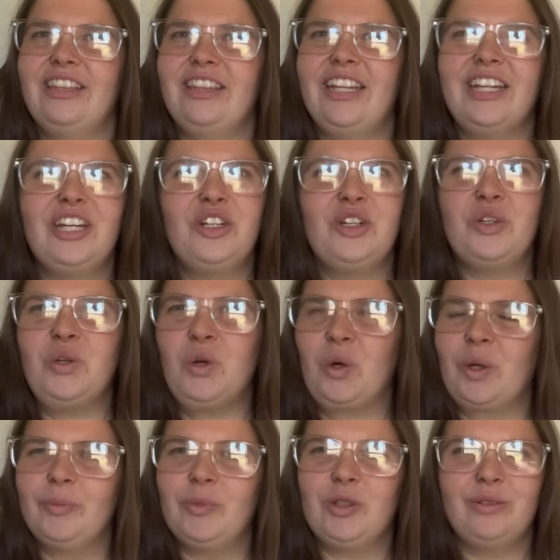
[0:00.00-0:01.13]
like a
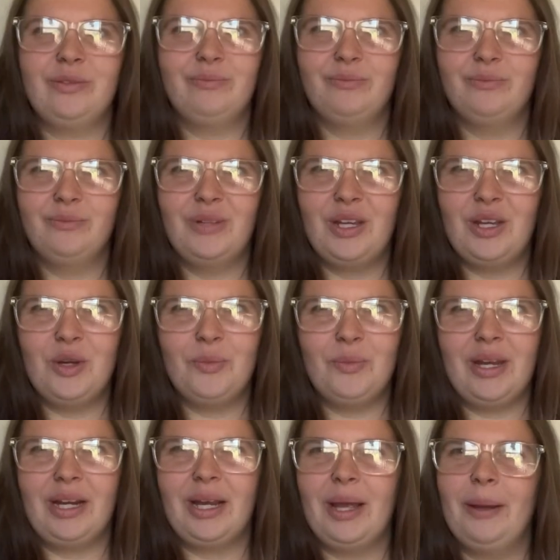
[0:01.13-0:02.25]
normal
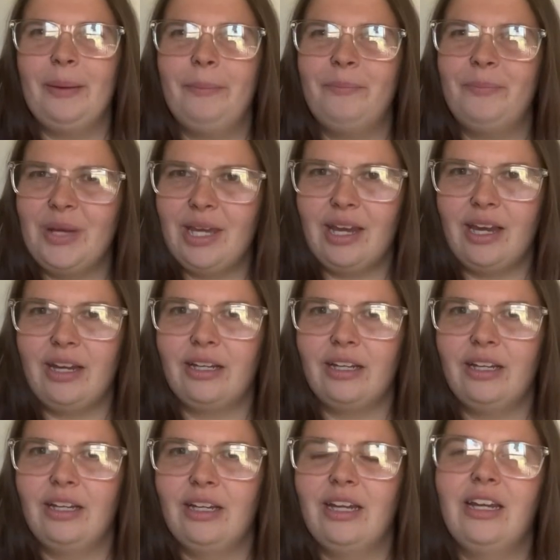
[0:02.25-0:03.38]
human being
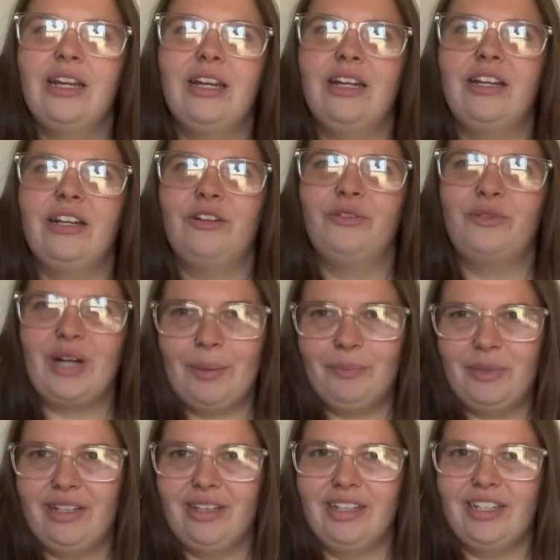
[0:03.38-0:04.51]

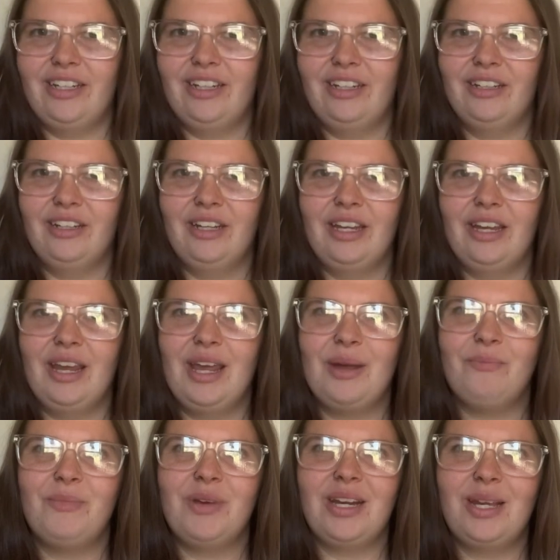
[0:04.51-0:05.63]
rapidly.
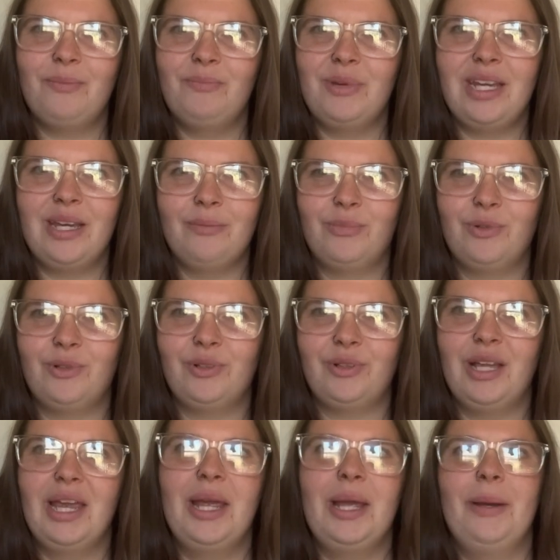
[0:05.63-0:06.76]
And many
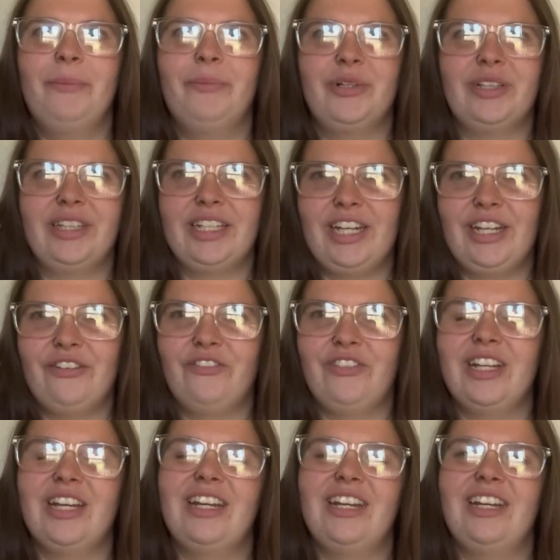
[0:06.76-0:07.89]
people believed
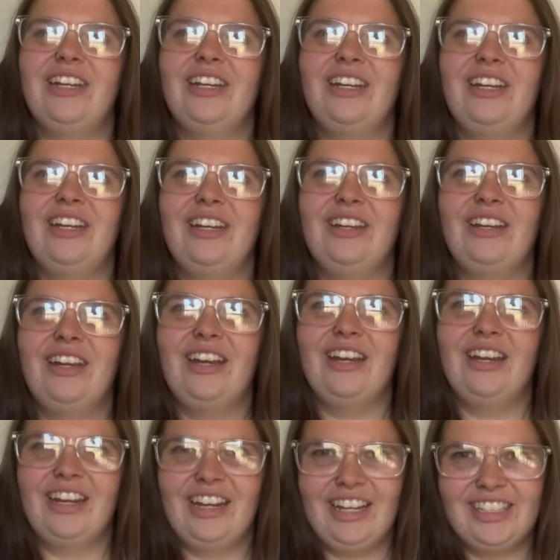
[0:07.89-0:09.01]

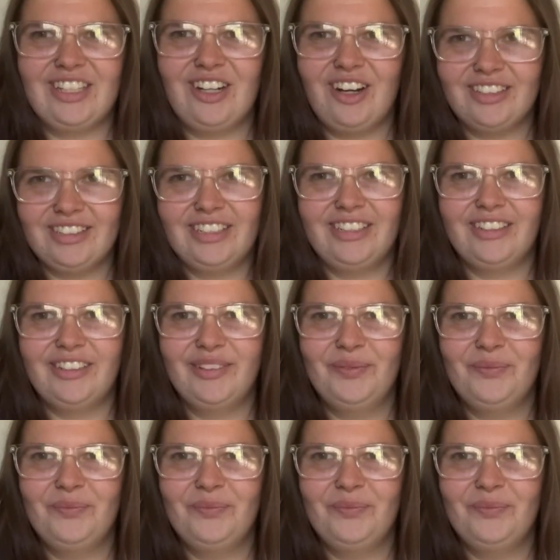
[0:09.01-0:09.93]
it's haunted.